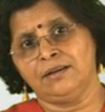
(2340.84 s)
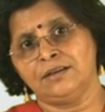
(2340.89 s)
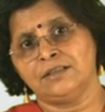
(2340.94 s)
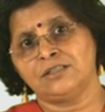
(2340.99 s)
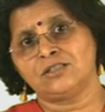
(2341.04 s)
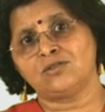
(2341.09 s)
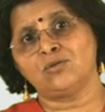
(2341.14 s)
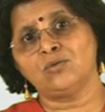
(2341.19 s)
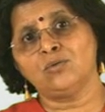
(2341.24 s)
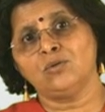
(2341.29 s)

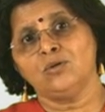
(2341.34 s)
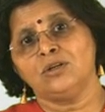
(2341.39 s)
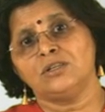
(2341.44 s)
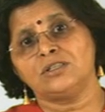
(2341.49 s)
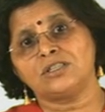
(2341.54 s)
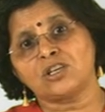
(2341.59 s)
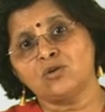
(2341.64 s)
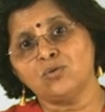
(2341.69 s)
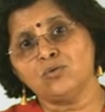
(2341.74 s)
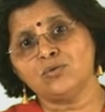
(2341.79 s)
So
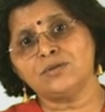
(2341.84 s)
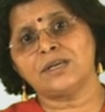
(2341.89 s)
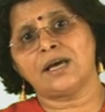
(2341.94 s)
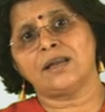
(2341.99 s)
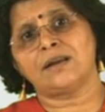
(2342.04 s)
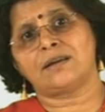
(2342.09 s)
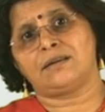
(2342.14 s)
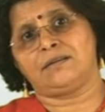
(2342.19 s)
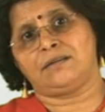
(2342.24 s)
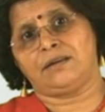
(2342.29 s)
skews
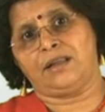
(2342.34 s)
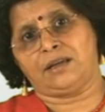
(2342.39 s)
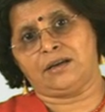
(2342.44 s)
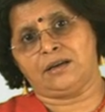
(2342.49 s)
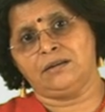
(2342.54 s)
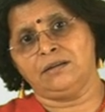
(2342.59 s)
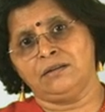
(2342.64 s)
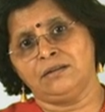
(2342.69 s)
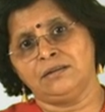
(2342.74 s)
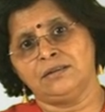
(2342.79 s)
are
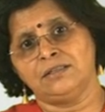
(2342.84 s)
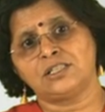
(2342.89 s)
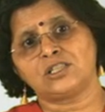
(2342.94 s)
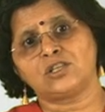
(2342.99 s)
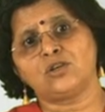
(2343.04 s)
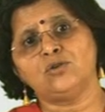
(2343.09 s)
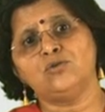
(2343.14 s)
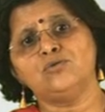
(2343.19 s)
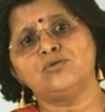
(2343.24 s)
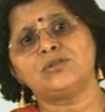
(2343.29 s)
taken,
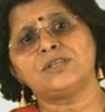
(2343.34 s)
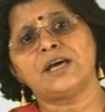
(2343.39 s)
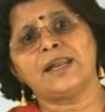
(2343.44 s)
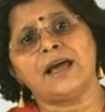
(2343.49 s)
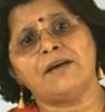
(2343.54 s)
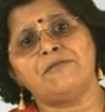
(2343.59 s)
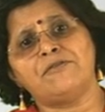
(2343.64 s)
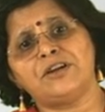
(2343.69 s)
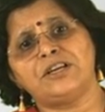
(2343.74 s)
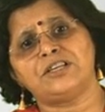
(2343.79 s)
skews
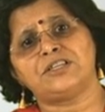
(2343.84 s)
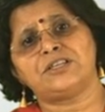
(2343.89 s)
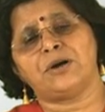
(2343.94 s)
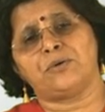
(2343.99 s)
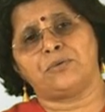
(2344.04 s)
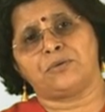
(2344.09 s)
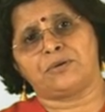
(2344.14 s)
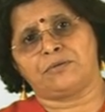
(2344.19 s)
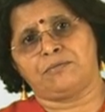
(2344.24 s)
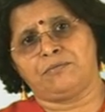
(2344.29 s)
are averaged
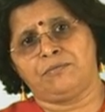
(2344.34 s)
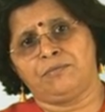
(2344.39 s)
out,